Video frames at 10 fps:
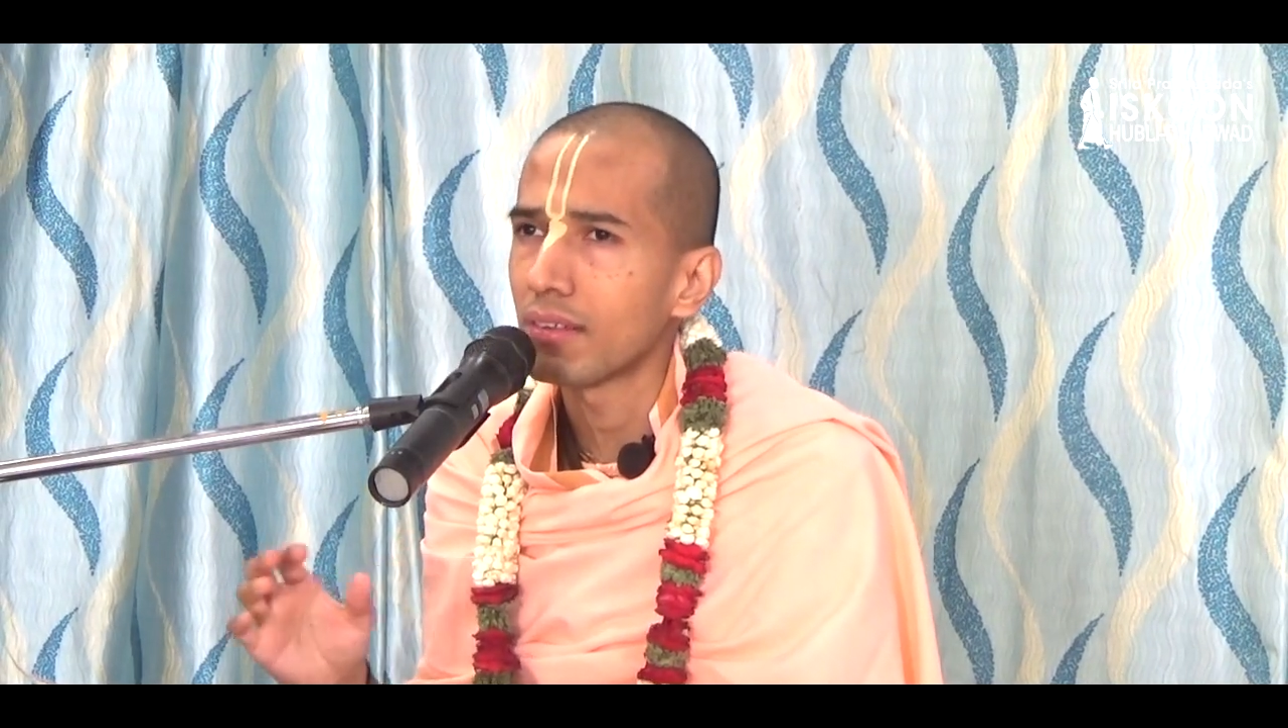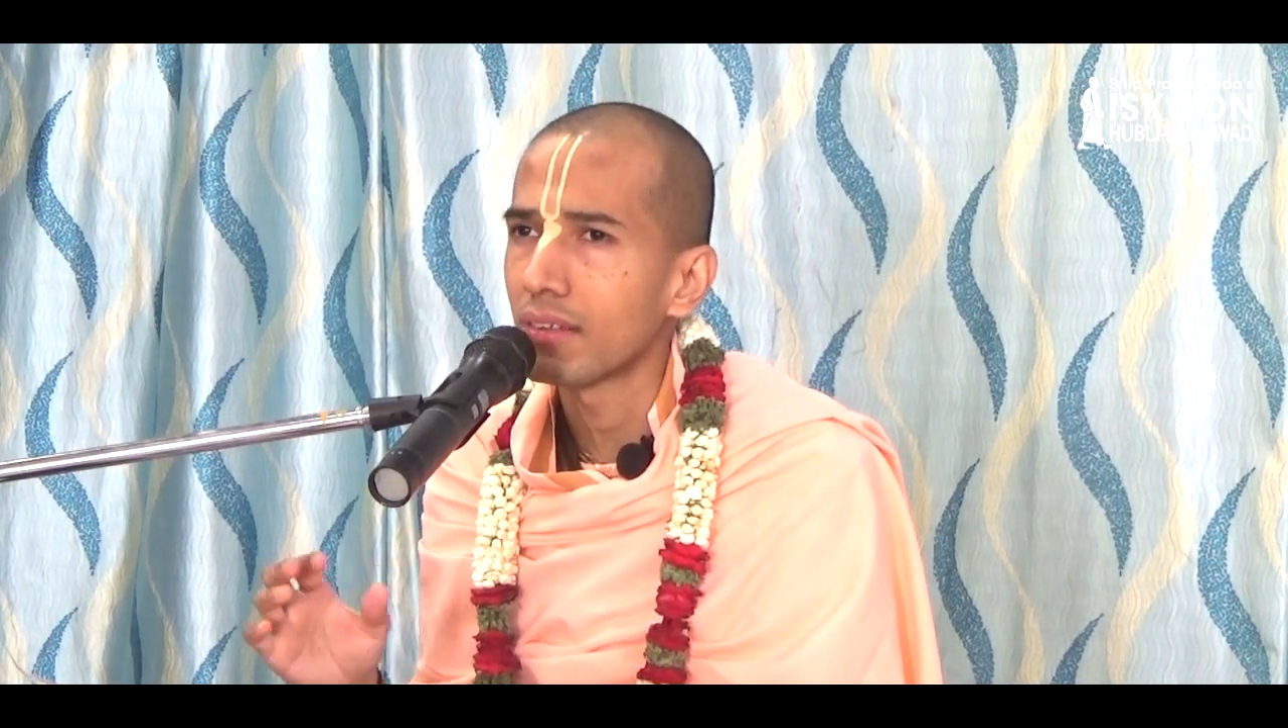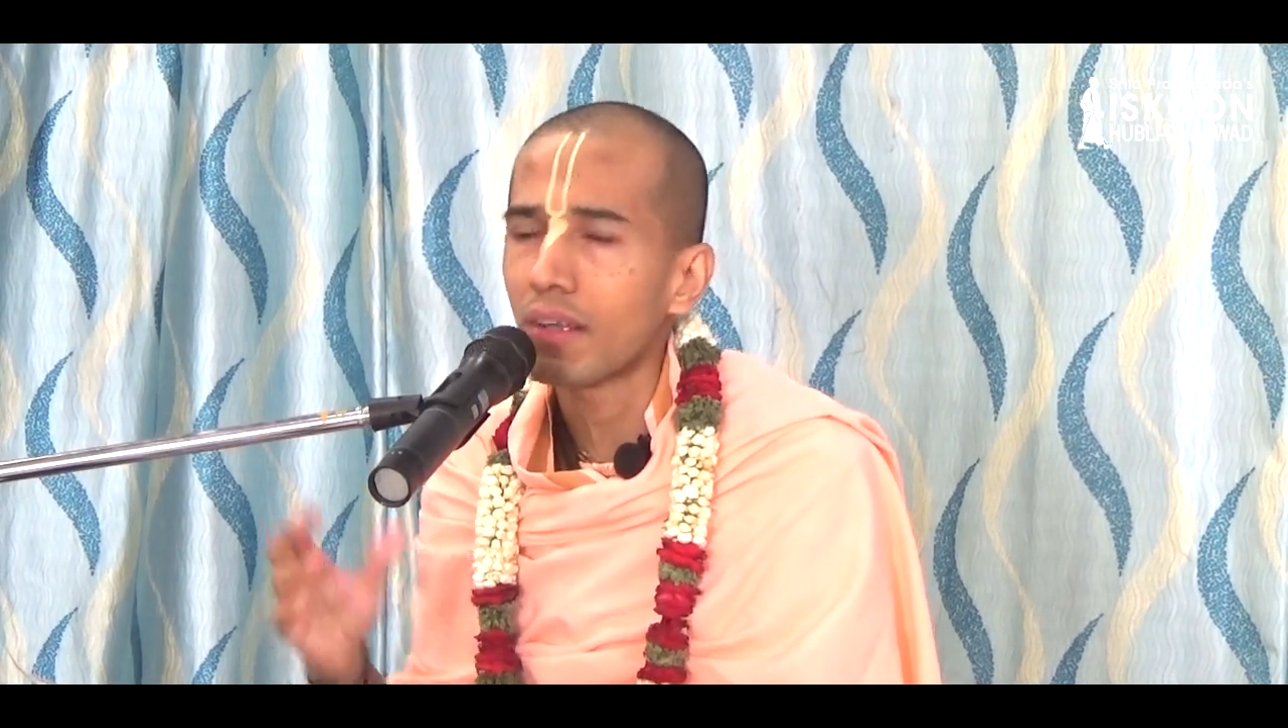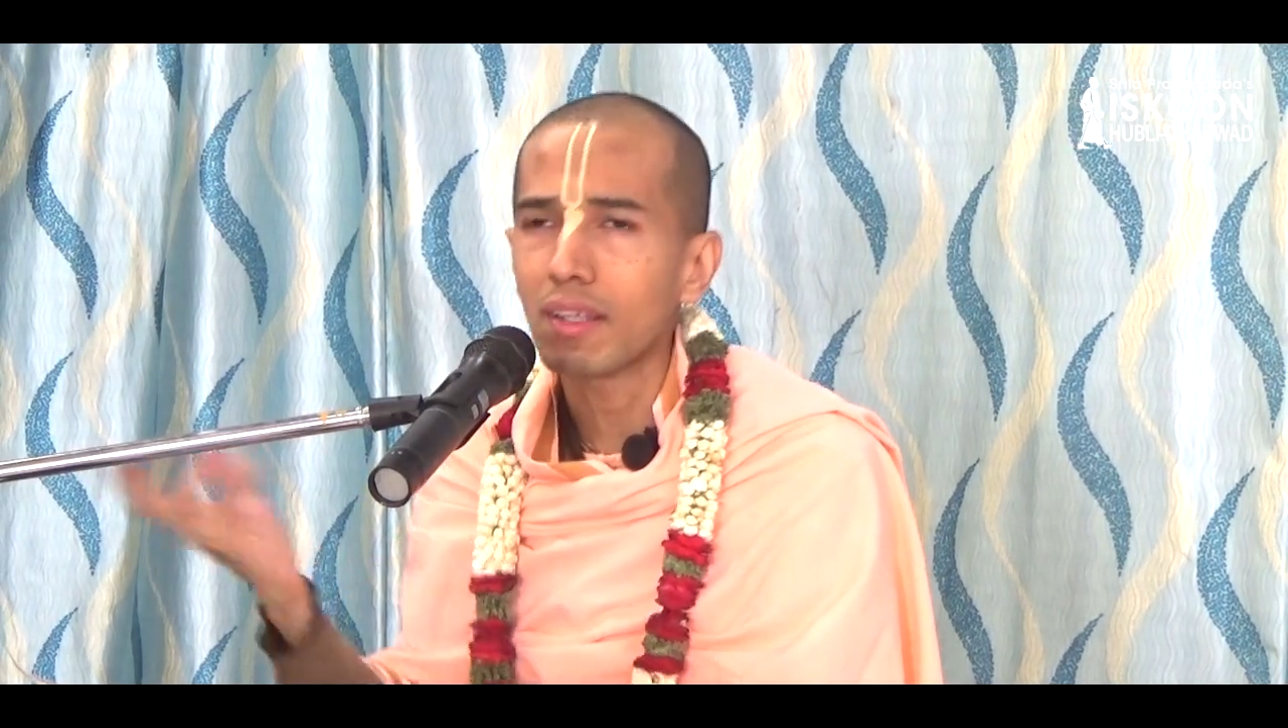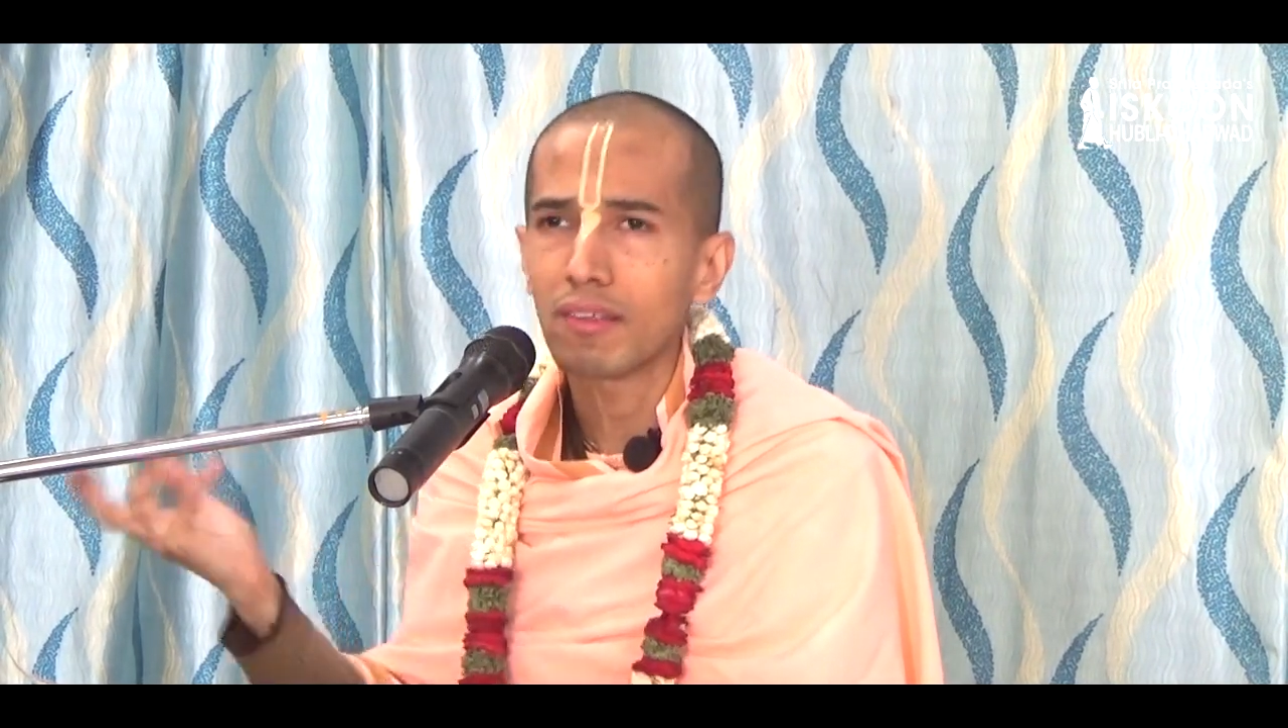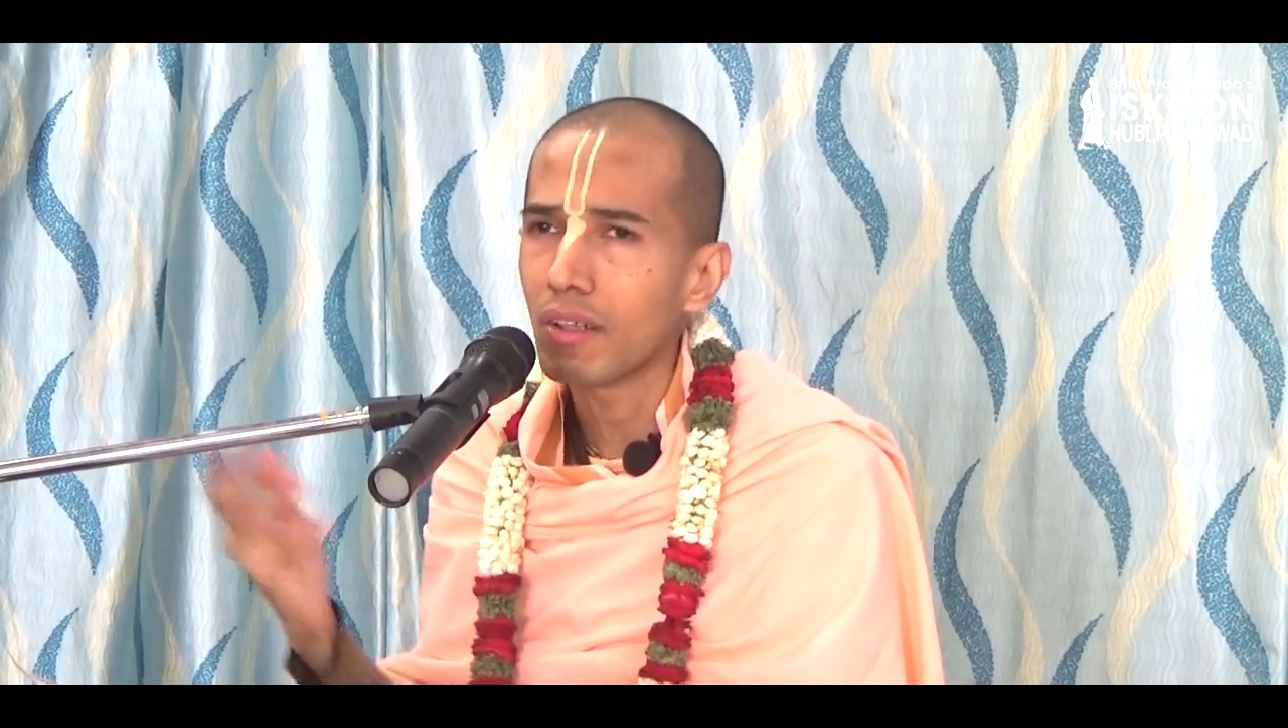not